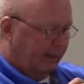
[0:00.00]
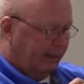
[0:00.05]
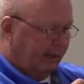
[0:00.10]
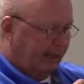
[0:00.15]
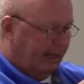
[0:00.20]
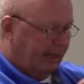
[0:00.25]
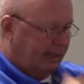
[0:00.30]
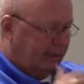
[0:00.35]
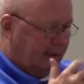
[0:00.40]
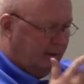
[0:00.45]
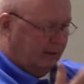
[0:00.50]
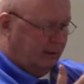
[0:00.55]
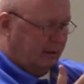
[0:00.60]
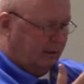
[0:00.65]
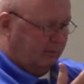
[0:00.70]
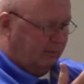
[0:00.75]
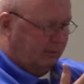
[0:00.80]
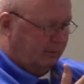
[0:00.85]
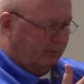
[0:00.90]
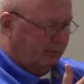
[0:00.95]
And
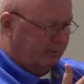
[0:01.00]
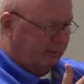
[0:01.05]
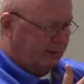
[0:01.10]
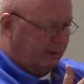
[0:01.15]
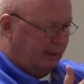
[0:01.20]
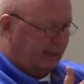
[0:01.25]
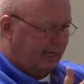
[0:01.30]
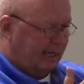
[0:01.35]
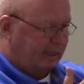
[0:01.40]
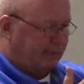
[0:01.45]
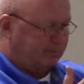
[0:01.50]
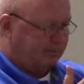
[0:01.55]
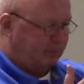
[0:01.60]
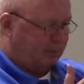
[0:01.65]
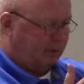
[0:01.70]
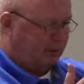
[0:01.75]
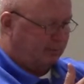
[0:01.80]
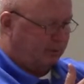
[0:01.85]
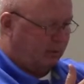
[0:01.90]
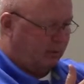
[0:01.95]
the last
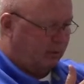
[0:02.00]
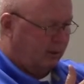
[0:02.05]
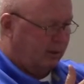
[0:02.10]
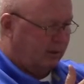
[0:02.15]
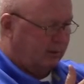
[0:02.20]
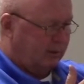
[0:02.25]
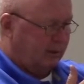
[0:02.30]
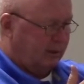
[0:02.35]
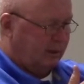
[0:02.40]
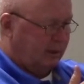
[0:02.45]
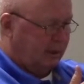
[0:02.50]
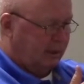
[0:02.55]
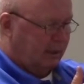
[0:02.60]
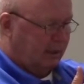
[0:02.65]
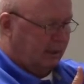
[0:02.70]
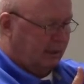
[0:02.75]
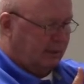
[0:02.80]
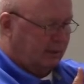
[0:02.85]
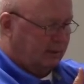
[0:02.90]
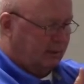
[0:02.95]
bullet point,
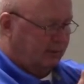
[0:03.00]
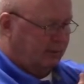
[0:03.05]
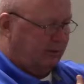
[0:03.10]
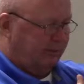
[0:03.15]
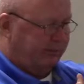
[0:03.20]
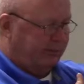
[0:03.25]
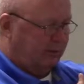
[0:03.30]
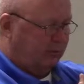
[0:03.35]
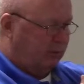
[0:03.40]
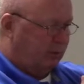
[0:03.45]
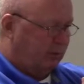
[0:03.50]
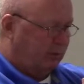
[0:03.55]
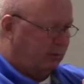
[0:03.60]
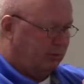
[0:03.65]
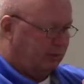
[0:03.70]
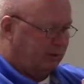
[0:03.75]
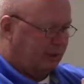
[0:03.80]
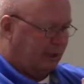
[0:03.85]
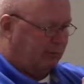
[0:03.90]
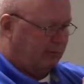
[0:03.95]
is no different than what we
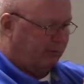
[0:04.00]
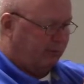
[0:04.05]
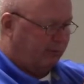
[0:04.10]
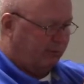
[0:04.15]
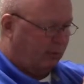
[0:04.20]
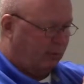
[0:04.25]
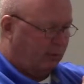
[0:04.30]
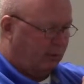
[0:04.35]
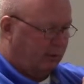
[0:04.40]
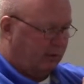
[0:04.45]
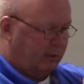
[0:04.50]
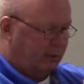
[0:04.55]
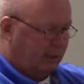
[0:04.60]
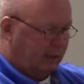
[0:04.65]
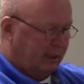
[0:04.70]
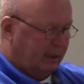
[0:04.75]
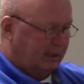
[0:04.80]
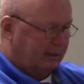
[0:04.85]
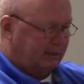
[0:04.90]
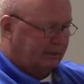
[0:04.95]
were saying before.
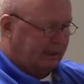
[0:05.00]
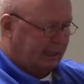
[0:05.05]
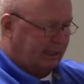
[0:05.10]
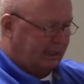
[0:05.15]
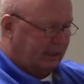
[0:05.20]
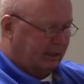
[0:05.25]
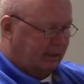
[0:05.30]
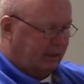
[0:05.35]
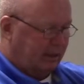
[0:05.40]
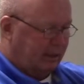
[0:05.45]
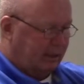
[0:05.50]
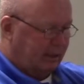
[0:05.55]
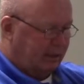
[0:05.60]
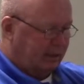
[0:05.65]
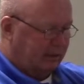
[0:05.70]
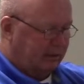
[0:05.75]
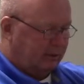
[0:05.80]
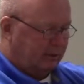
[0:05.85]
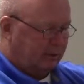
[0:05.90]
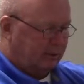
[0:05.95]
The secondary
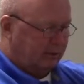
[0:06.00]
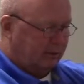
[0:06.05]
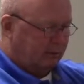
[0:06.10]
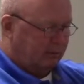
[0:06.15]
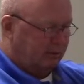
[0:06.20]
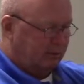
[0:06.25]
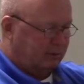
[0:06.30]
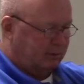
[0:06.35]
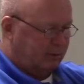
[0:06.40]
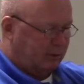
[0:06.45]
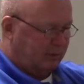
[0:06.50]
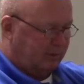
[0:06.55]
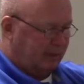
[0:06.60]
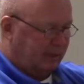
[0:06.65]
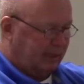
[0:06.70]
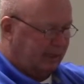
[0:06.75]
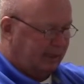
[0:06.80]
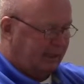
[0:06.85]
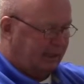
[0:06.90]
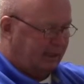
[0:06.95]
conductors must
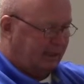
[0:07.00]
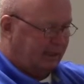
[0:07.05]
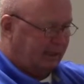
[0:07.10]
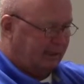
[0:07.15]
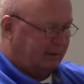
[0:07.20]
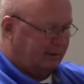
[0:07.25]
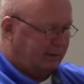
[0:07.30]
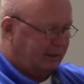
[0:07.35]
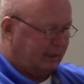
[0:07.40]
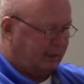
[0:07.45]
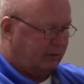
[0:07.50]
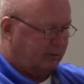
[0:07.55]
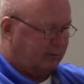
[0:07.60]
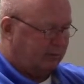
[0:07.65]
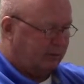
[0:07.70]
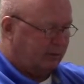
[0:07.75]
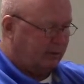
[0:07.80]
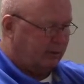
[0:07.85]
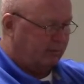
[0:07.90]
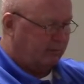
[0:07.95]
terminate in a single
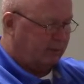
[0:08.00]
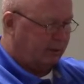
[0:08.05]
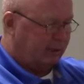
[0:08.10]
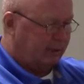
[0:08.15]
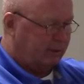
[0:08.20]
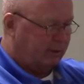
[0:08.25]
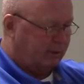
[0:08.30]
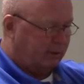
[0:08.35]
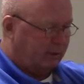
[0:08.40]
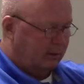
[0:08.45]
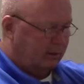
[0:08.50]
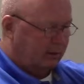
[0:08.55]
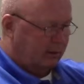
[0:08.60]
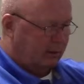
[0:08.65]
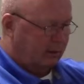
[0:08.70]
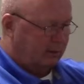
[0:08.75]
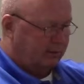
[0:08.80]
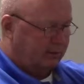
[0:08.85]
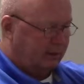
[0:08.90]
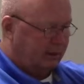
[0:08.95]
circuit breaker
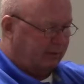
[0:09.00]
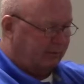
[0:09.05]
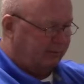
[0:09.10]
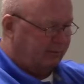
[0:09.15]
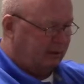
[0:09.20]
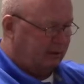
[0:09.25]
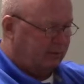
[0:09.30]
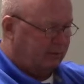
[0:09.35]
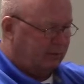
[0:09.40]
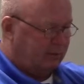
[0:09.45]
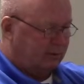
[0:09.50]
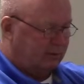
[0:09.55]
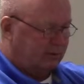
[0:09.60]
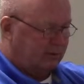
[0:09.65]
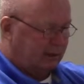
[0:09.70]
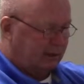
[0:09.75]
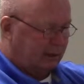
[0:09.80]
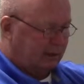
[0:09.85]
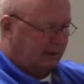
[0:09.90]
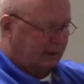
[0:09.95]
or set of fuses
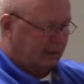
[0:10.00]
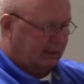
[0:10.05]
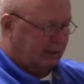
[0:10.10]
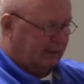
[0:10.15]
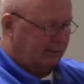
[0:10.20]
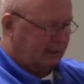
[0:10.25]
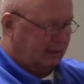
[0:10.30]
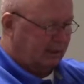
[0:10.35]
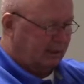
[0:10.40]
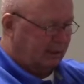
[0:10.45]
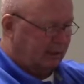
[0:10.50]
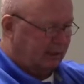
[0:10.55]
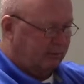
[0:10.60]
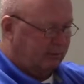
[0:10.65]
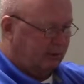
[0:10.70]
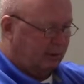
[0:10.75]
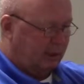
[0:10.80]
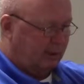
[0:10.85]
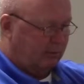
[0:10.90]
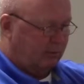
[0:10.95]
that limit the load
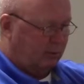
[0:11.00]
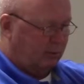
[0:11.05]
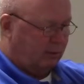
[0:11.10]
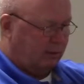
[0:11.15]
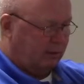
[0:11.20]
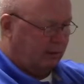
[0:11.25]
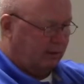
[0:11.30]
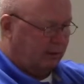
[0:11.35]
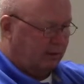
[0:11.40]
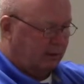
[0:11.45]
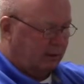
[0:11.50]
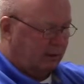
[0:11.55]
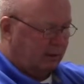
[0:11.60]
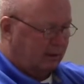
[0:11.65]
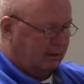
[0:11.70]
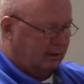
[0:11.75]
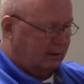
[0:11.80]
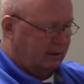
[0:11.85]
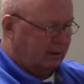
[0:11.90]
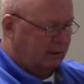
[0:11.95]
to not more than
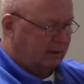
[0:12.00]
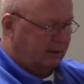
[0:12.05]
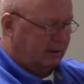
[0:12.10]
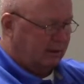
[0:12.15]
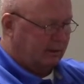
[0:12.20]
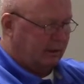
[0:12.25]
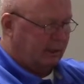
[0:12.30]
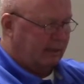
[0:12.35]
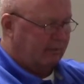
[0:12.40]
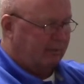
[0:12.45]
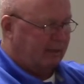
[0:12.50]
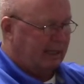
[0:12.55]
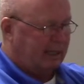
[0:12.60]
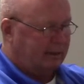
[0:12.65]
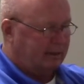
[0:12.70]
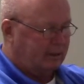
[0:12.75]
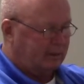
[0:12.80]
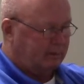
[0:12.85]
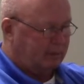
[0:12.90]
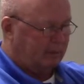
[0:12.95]
the conductor
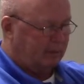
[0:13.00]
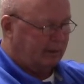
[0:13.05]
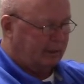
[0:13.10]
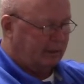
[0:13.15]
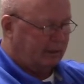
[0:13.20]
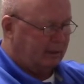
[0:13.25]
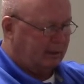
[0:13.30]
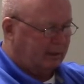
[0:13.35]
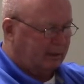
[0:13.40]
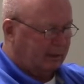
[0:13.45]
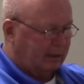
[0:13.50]
ampacity permitted